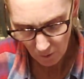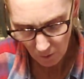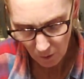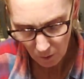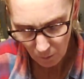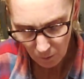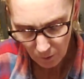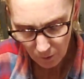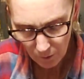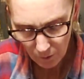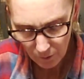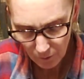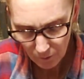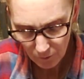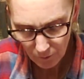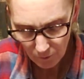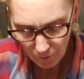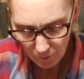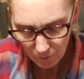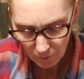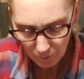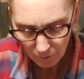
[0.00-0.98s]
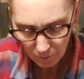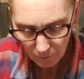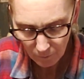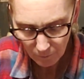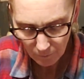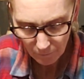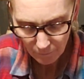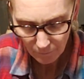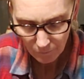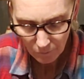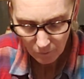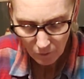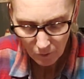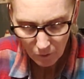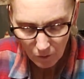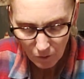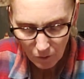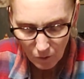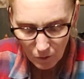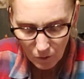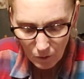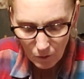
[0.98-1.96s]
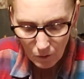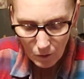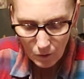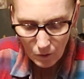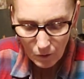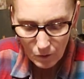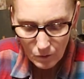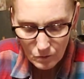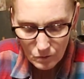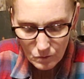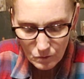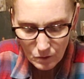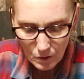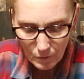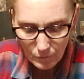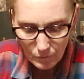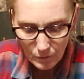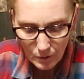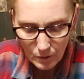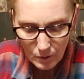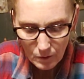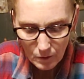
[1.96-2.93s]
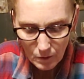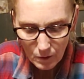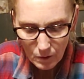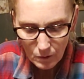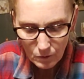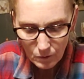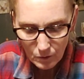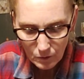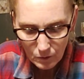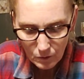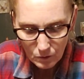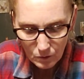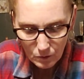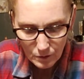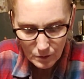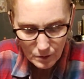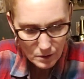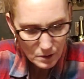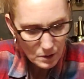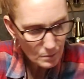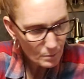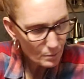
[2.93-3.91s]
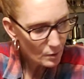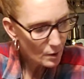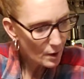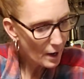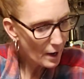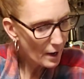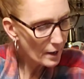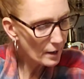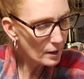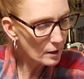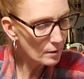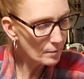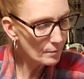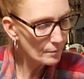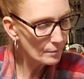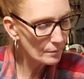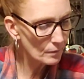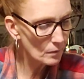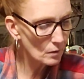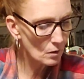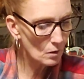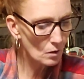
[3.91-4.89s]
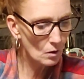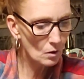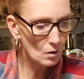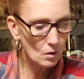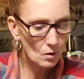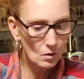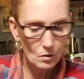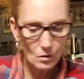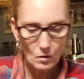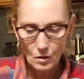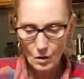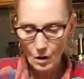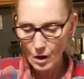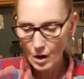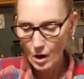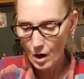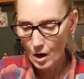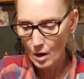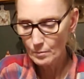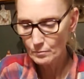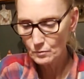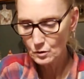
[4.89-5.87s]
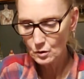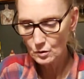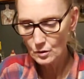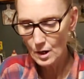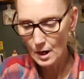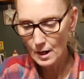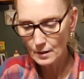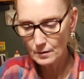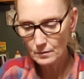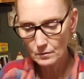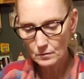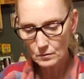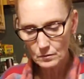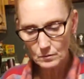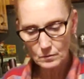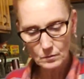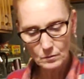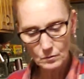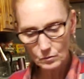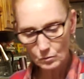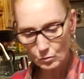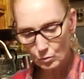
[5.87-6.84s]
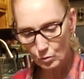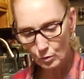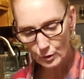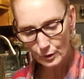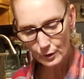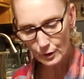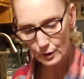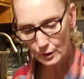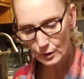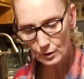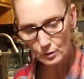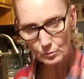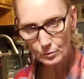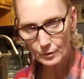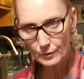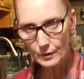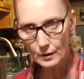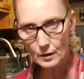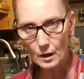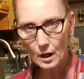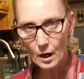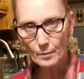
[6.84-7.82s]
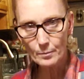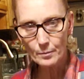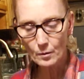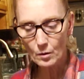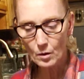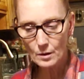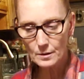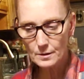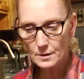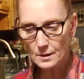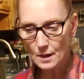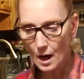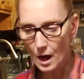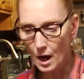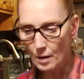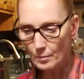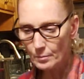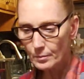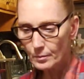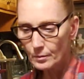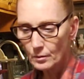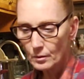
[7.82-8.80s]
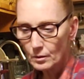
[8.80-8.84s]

all we're going to do is give it a little good spray. Do not water with a cup on top.